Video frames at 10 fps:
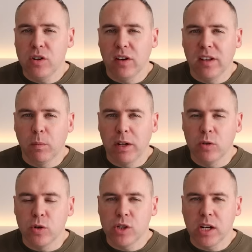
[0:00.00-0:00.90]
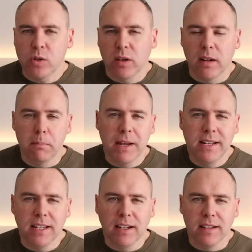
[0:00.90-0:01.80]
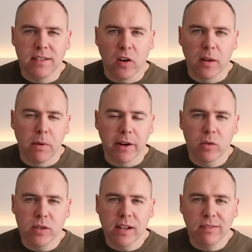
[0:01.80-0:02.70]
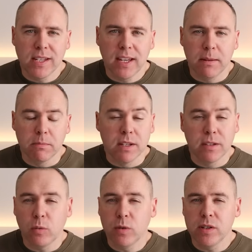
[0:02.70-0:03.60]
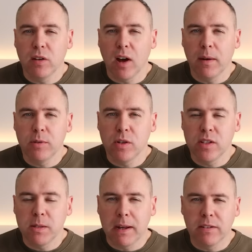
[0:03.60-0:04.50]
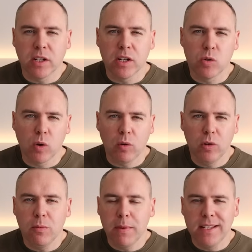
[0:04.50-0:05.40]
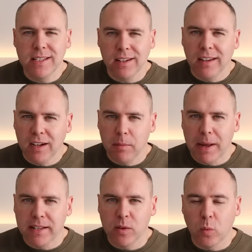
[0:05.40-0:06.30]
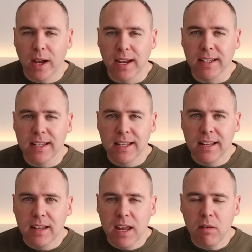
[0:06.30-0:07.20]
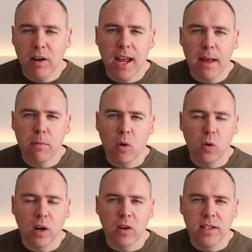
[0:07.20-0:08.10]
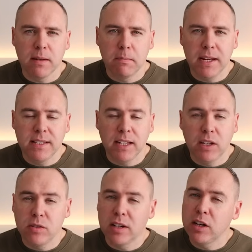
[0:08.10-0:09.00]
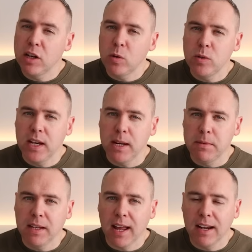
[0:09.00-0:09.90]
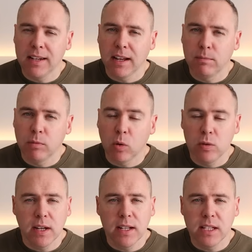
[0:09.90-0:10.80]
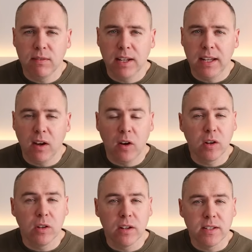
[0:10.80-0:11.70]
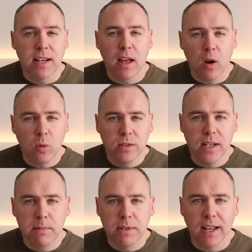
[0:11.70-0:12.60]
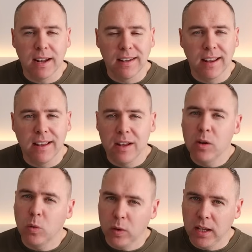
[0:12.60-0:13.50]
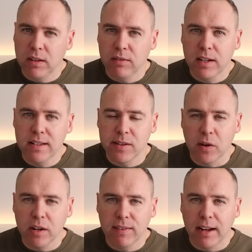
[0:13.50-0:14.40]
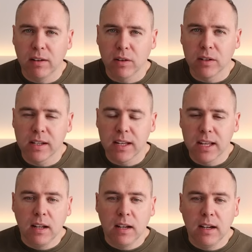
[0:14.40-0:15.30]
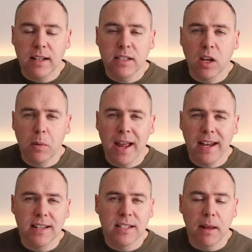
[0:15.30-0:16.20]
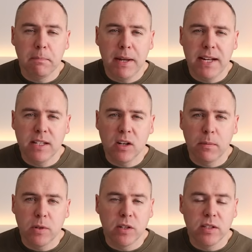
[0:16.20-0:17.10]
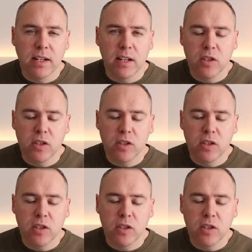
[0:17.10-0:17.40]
you know that when you're scheduling a meeting inside of Microsoft Teams, there's also options about to control your meeting in a better way? Here I am organizing a meeting using a new Teams calendar. Alternatively, I could do this in the old Teams calendar or even inside of Outlook. Let's go ahead and select meeting options in the